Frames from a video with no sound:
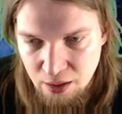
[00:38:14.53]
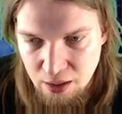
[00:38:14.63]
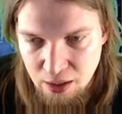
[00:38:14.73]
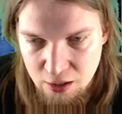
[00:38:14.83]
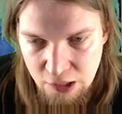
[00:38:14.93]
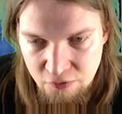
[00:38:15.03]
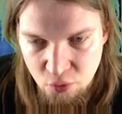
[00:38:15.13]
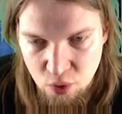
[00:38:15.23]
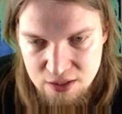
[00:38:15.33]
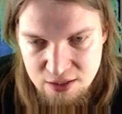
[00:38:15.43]
Nefja
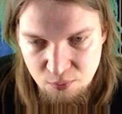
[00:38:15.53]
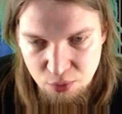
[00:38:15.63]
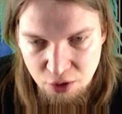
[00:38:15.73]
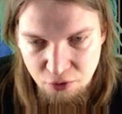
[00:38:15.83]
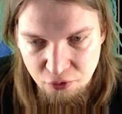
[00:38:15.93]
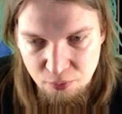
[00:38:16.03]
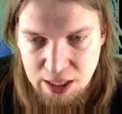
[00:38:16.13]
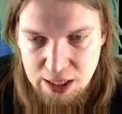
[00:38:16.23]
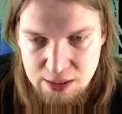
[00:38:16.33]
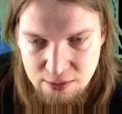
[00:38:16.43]
wiped some blood off her
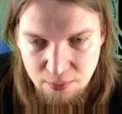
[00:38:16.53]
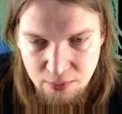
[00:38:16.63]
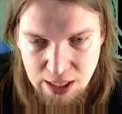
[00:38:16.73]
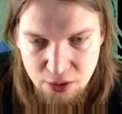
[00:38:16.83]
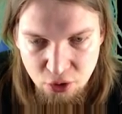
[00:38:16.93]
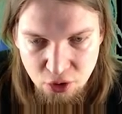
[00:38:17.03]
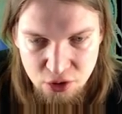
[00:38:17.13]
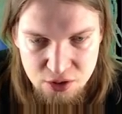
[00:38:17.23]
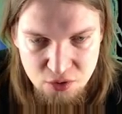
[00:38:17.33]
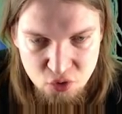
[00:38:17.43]
blade. I'm glad you got here
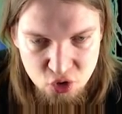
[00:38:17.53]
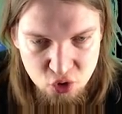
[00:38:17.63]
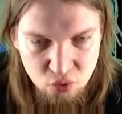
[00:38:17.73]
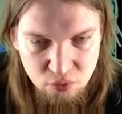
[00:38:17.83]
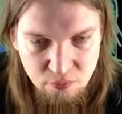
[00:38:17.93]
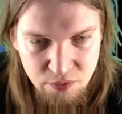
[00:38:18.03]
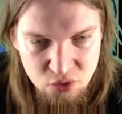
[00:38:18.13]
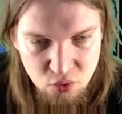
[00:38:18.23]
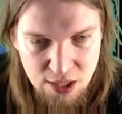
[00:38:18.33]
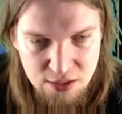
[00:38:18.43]
so soon. These
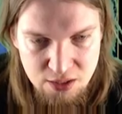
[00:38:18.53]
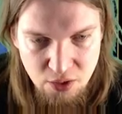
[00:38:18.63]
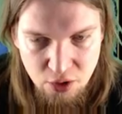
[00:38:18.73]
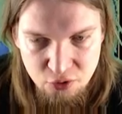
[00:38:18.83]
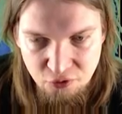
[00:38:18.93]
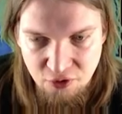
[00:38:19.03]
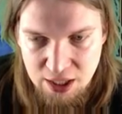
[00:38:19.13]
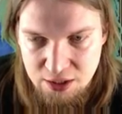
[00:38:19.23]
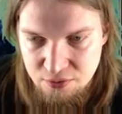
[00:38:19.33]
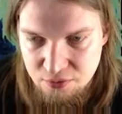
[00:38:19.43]
raiders know how to
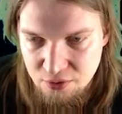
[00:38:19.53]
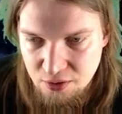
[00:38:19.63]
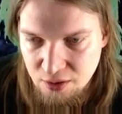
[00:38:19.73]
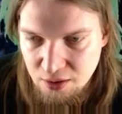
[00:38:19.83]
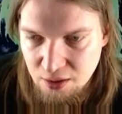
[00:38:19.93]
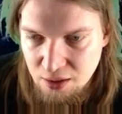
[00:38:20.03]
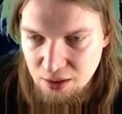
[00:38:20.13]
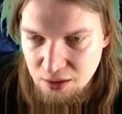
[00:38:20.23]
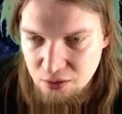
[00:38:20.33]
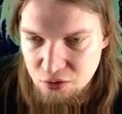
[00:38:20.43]
fight.
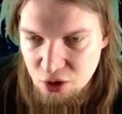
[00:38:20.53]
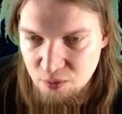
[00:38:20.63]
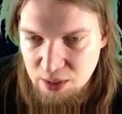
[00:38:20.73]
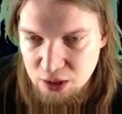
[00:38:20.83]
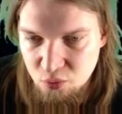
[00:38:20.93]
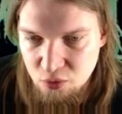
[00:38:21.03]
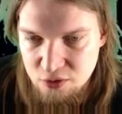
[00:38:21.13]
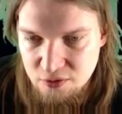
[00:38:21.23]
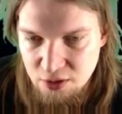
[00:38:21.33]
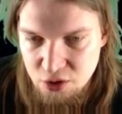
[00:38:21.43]
You turn back towards
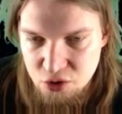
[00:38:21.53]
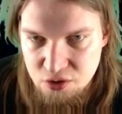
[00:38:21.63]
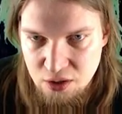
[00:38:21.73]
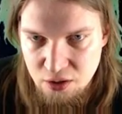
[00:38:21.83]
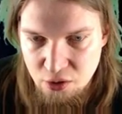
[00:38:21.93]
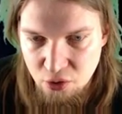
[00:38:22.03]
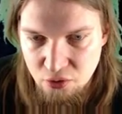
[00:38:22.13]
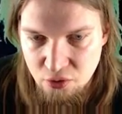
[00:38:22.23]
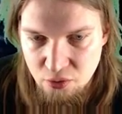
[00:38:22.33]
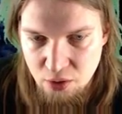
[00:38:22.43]
the village to see
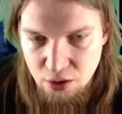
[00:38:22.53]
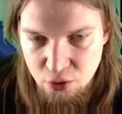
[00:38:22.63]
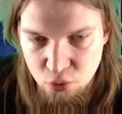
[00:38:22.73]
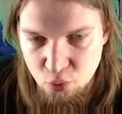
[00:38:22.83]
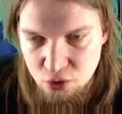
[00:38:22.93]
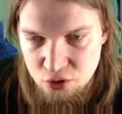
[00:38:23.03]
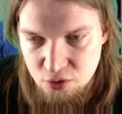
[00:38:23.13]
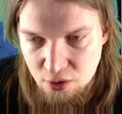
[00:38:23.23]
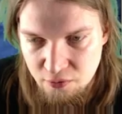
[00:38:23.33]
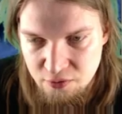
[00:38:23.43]
Ljótr running towards you
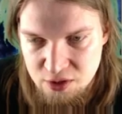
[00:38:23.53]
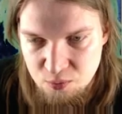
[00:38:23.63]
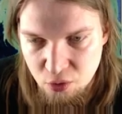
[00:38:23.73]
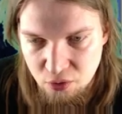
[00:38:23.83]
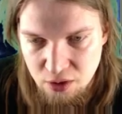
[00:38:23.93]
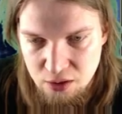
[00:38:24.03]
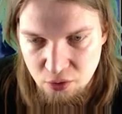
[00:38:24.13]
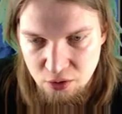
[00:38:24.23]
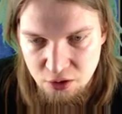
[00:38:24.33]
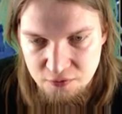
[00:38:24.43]
out of the smoke that now
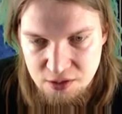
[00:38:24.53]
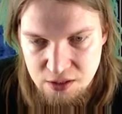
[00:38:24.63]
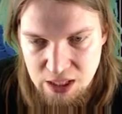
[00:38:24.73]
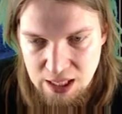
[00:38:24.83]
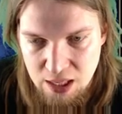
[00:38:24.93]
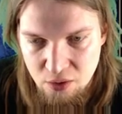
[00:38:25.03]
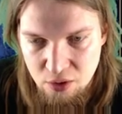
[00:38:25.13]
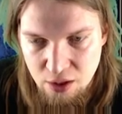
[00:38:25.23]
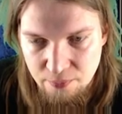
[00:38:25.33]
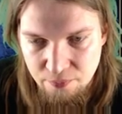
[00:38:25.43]
engulfs the entire
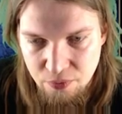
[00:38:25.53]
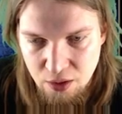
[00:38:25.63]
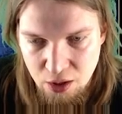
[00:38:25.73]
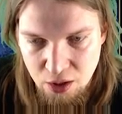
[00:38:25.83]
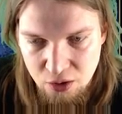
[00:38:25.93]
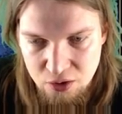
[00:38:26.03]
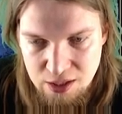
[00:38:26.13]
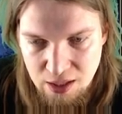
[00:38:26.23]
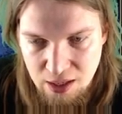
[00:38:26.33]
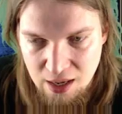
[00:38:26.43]
area. You're
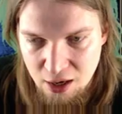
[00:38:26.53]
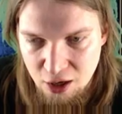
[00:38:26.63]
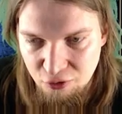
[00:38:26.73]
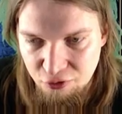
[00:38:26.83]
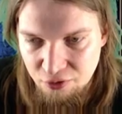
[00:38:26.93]
still alive!